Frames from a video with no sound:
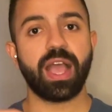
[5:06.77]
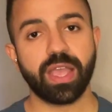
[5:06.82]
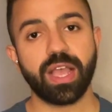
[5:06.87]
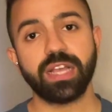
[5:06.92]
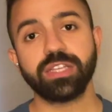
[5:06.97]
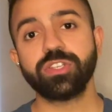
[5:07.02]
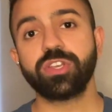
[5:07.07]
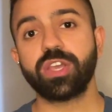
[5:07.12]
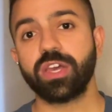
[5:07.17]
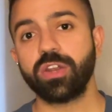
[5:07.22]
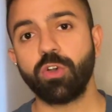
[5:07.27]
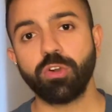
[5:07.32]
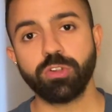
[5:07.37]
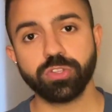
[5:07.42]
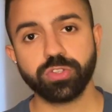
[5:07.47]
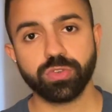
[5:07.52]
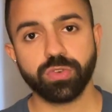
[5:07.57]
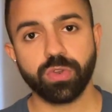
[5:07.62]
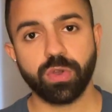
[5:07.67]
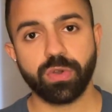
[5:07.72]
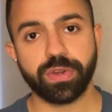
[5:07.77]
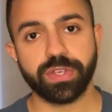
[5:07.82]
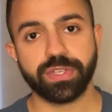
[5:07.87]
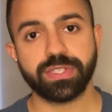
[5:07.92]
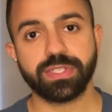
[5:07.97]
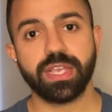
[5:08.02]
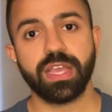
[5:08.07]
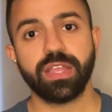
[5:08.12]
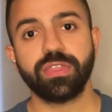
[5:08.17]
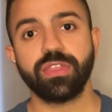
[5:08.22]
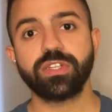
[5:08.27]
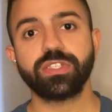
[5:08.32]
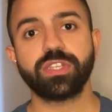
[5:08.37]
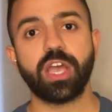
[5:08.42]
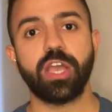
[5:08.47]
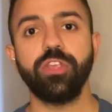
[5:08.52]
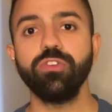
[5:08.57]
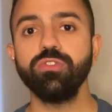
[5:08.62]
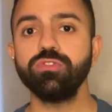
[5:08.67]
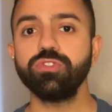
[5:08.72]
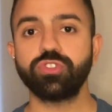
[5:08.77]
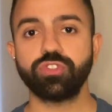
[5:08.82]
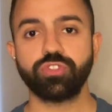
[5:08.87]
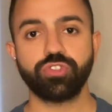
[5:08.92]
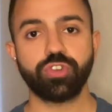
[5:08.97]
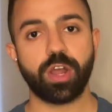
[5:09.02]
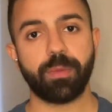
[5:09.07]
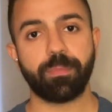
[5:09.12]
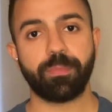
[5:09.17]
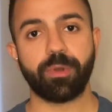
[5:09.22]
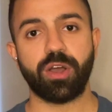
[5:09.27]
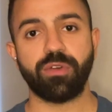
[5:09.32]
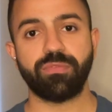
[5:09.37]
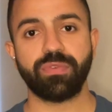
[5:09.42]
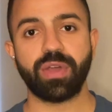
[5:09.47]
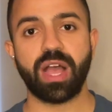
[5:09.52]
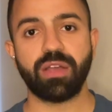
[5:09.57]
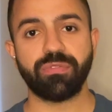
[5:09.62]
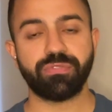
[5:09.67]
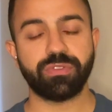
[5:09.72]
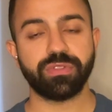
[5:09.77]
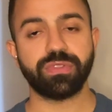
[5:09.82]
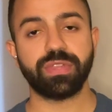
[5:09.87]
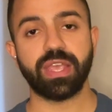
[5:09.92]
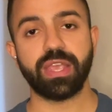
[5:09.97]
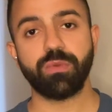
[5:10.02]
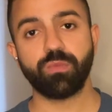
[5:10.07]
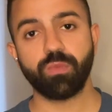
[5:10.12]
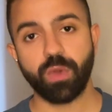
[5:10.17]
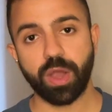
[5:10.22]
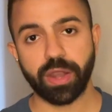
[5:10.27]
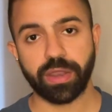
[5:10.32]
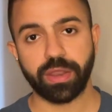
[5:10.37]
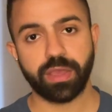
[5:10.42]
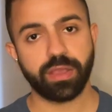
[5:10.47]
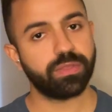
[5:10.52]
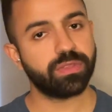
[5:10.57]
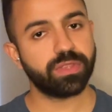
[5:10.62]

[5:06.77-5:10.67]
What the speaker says: As you can also notice, there's a huge drop off after day 1.